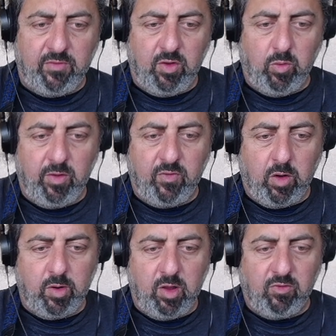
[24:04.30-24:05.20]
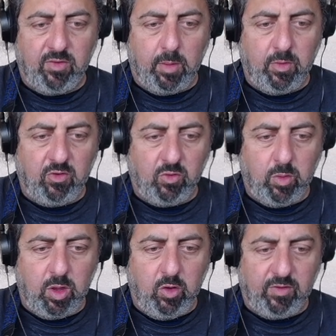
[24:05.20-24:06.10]
of we've already used numbers, so
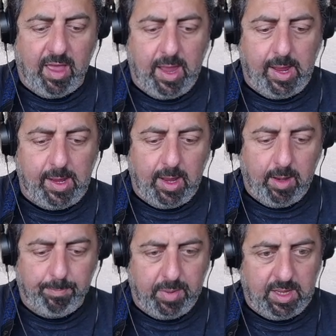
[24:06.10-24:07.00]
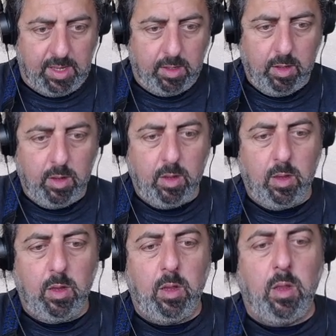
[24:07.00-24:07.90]
we'll use A and B.
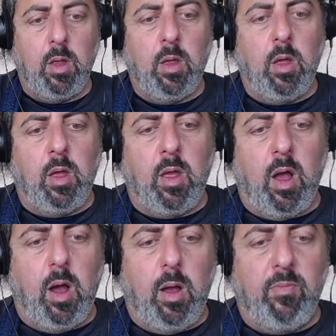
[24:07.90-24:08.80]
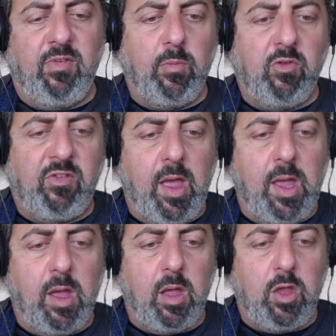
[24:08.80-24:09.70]
Some will
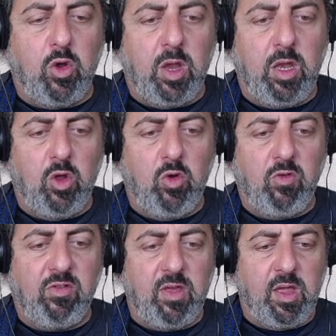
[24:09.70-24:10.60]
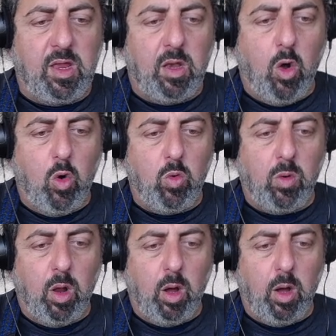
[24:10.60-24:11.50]
say you can use the note
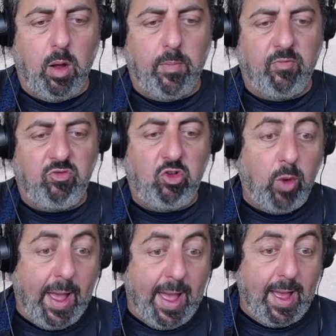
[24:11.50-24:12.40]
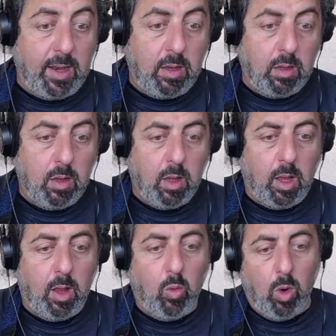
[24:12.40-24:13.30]
2 ahead,
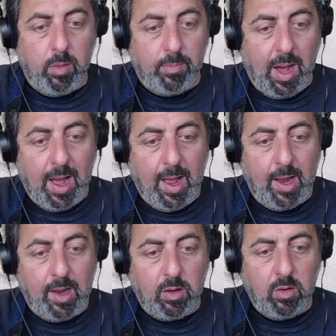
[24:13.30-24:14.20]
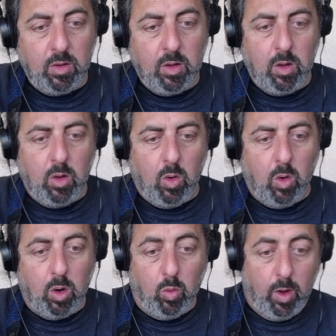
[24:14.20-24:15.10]
1 behind,
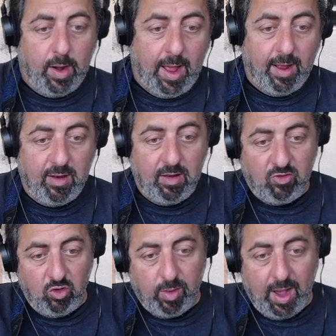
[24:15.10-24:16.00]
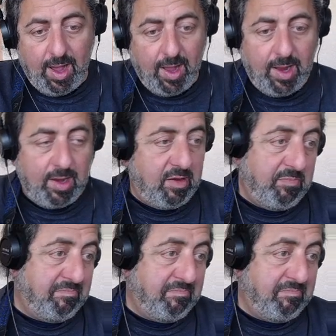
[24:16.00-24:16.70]
or 1 ahead and 2 behind.